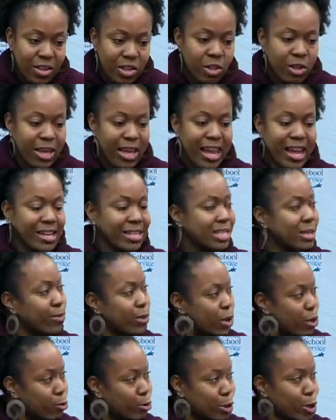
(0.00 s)
looking at
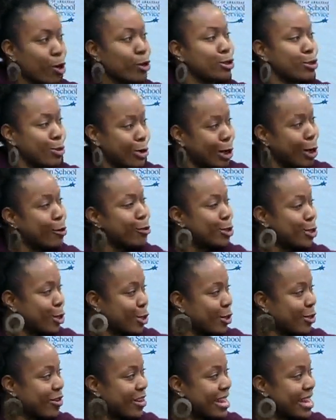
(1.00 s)
someone who's also close to
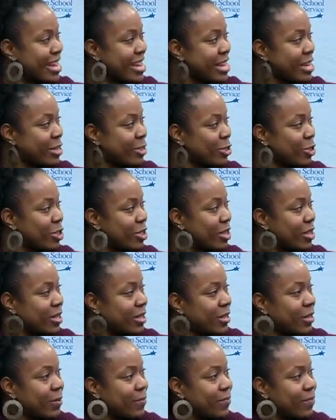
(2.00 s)
her age,
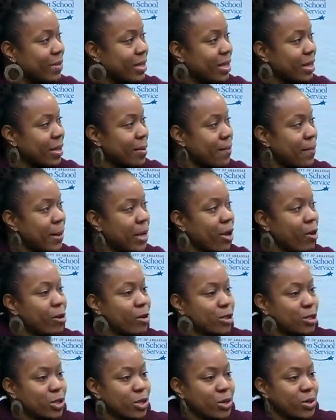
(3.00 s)
but
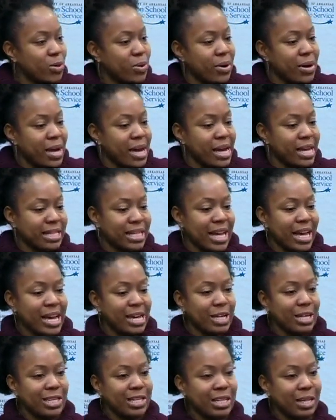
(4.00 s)
also has
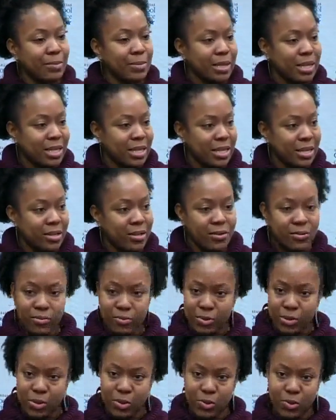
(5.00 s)
had limited
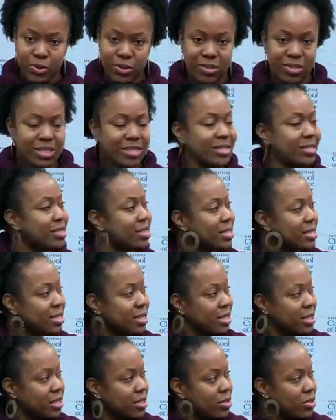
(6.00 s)
resources,
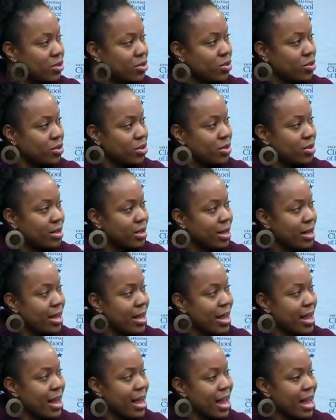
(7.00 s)

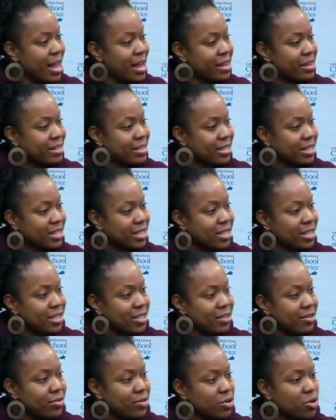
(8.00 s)
and
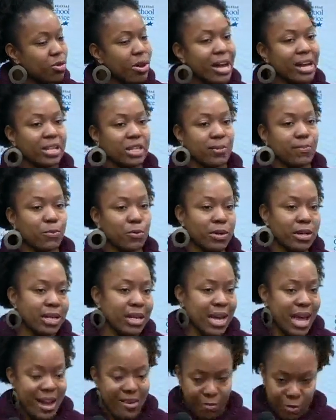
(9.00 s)
trying to
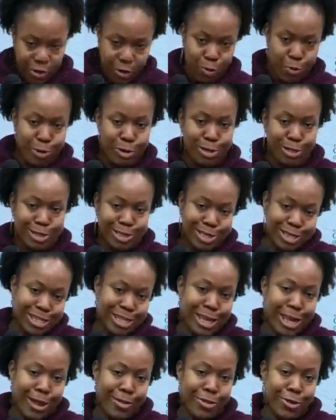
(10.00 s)
bring everyone
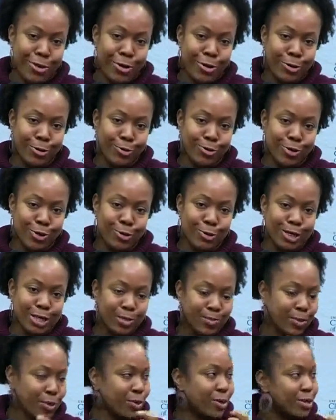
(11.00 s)
together to
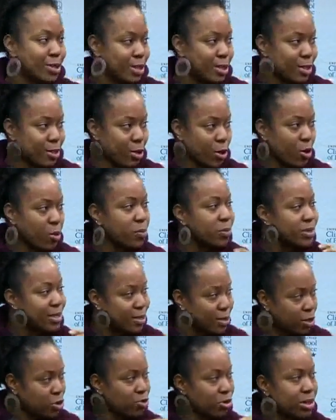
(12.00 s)
experience the hopes
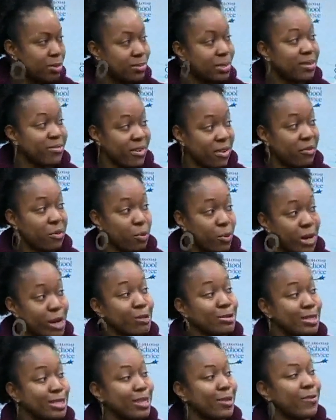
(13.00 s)
and the dreams of everyone
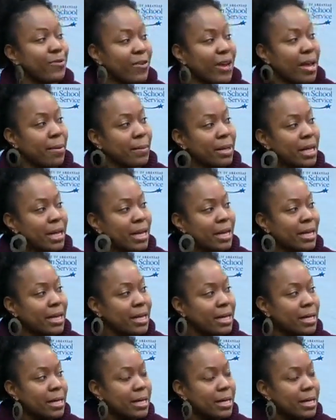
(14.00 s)
else in the family.